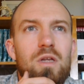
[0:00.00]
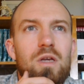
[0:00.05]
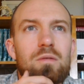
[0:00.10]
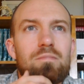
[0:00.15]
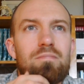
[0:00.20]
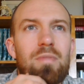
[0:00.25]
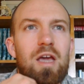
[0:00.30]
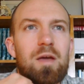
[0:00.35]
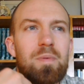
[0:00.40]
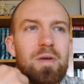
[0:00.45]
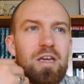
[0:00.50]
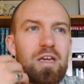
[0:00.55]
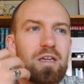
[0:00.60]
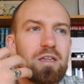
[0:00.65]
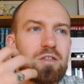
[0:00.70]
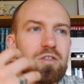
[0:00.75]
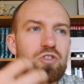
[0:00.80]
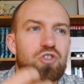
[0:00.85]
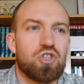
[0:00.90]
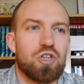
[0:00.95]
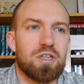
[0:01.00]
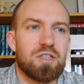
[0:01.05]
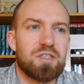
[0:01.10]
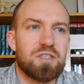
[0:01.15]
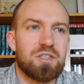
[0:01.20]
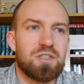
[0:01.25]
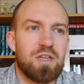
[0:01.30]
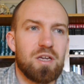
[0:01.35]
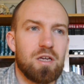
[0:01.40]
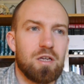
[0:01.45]
Maybe
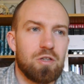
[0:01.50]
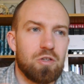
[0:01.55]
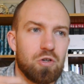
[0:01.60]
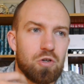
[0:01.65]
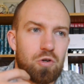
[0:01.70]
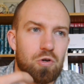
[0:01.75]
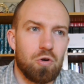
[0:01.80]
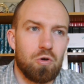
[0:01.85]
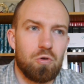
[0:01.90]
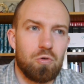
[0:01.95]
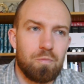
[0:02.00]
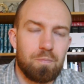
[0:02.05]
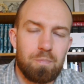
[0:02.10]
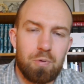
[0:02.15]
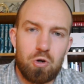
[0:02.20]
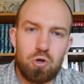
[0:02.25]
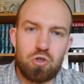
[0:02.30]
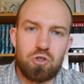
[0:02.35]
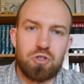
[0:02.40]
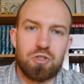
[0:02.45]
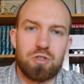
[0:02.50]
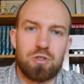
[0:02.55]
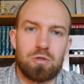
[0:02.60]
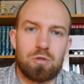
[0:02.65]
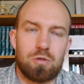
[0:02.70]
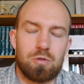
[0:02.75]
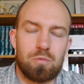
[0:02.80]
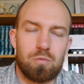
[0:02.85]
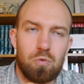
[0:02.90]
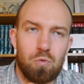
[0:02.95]
just in your own
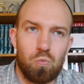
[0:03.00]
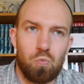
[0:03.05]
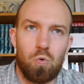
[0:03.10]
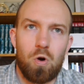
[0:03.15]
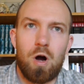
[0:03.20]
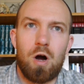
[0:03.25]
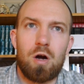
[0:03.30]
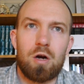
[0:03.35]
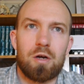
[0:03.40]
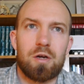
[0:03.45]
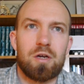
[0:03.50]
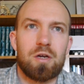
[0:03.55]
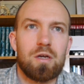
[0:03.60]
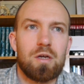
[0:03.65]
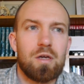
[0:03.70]
personal walk,